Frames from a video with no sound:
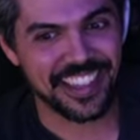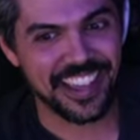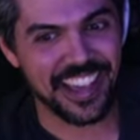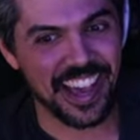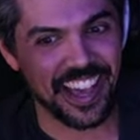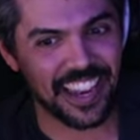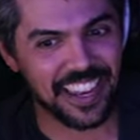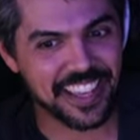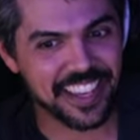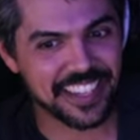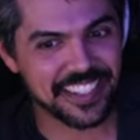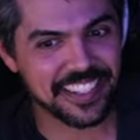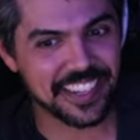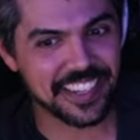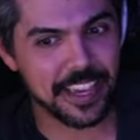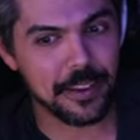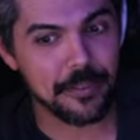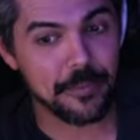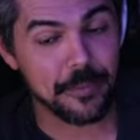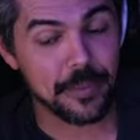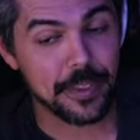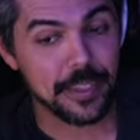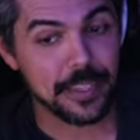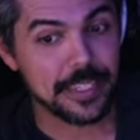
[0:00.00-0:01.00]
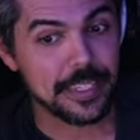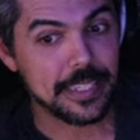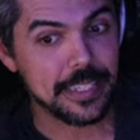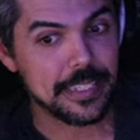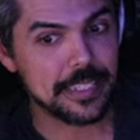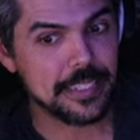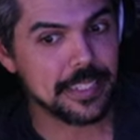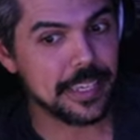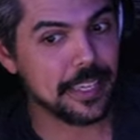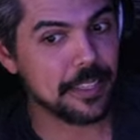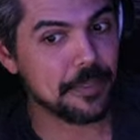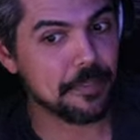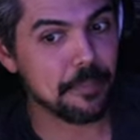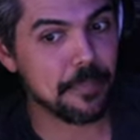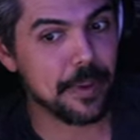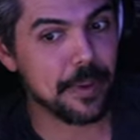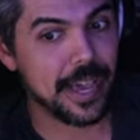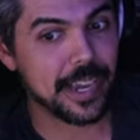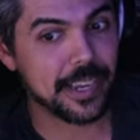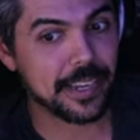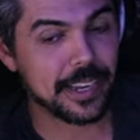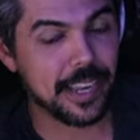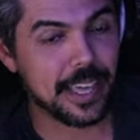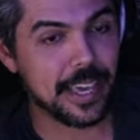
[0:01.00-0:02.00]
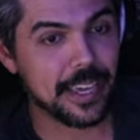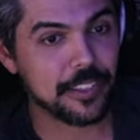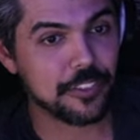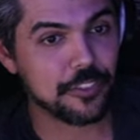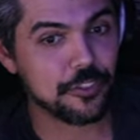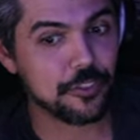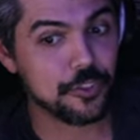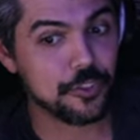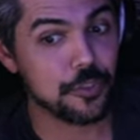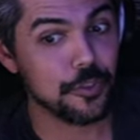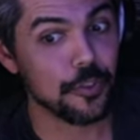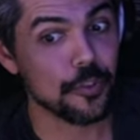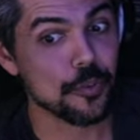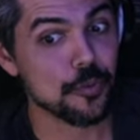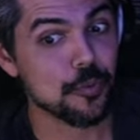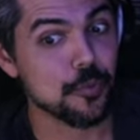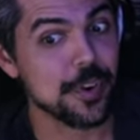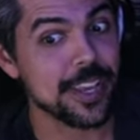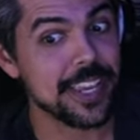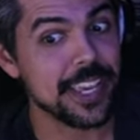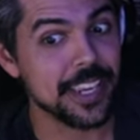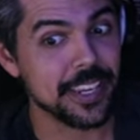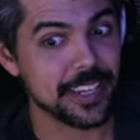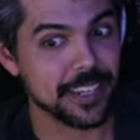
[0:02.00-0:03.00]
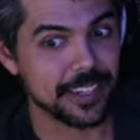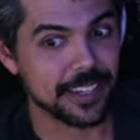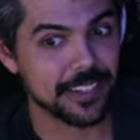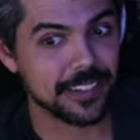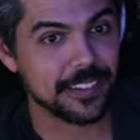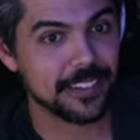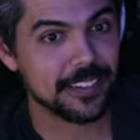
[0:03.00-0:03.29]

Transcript: Alexa, set backlights to green.